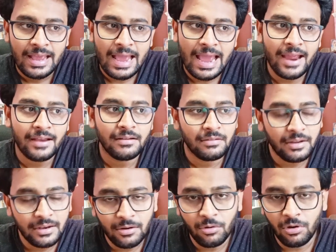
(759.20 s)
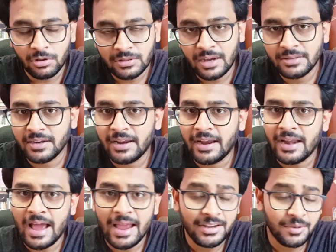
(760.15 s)
And in, on the other hand,
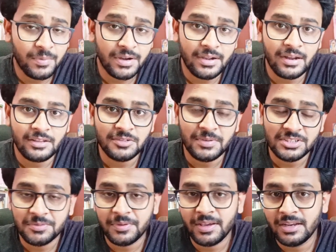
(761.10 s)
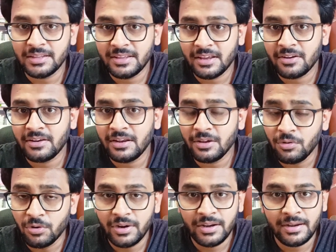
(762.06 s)
IIT Patna specifically, they are really
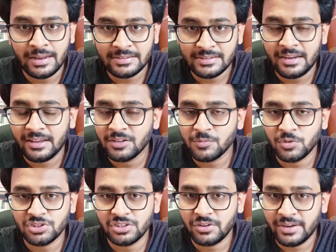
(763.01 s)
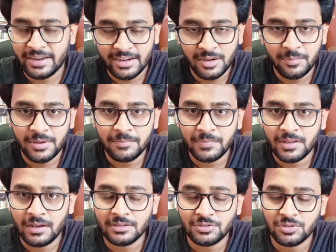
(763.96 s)
good in natural language processing or NLP.
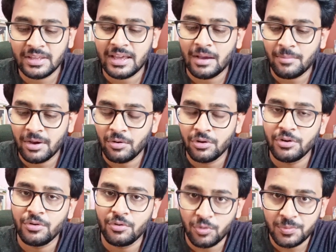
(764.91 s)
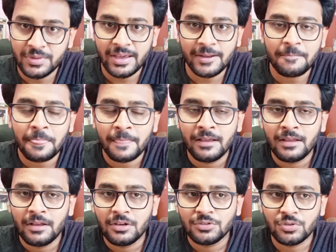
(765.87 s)
Uh, so they have a good group there.
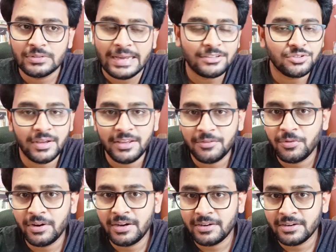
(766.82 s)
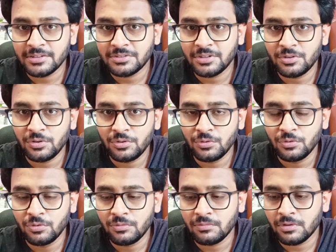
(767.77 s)
So that's why if you are interested to
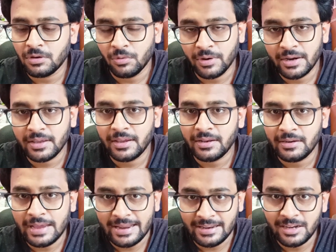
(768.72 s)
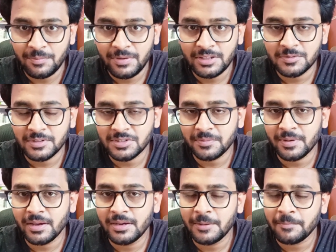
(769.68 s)
do work in NLP
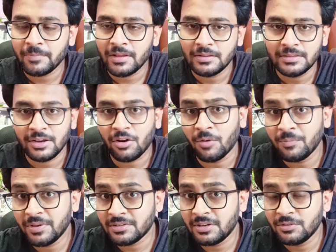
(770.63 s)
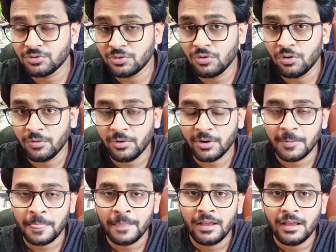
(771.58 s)
specifically, then obviously you should go
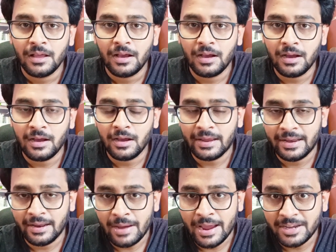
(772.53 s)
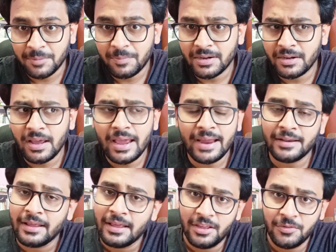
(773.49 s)
for uh, IIT Patna
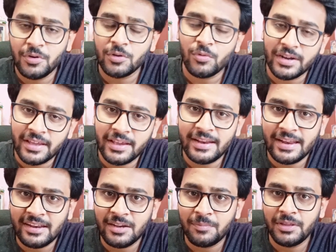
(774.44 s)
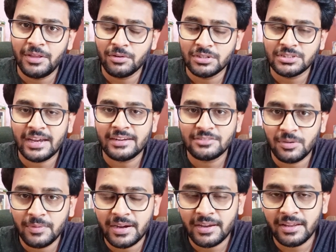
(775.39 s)
and if you are working in NLP your chance
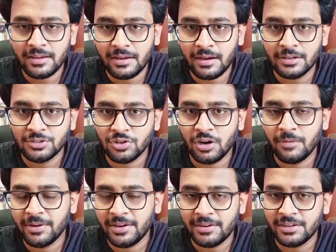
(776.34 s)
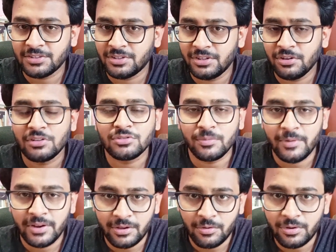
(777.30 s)
of getting a job in industry also
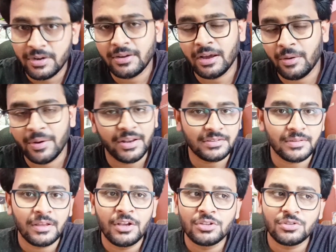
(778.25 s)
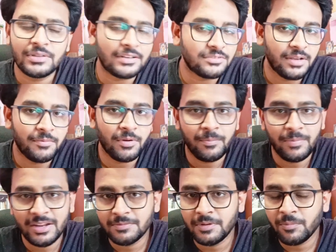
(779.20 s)
very good nowadays so that's why from
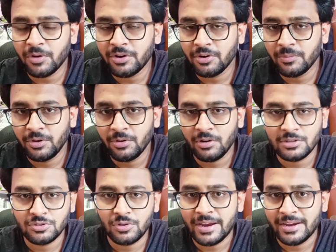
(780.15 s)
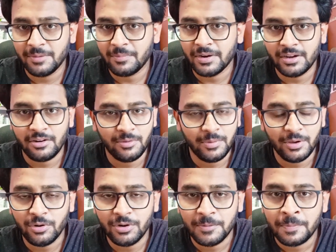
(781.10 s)
placement point of view also IIT Patna will be
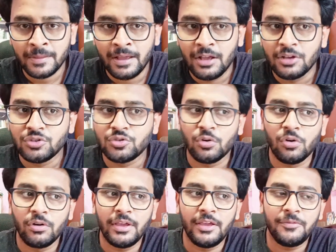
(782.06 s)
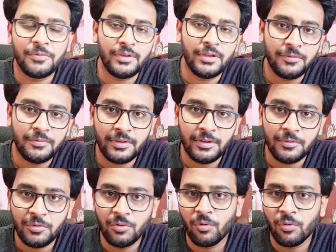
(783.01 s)
good so if if if you